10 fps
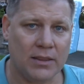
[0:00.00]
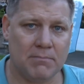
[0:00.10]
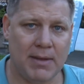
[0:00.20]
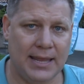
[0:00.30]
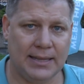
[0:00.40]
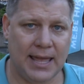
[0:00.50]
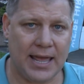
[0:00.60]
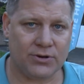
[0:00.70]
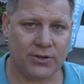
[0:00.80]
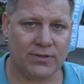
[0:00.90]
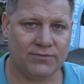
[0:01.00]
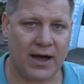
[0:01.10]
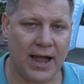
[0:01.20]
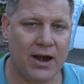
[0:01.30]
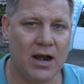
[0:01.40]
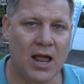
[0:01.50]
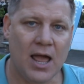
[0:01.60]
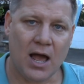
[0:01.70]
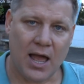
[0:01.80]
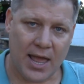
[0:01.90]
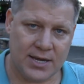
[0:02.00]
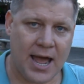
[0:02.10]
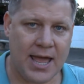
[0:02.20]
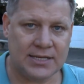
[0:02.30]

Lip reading: on the mainland during the fire. And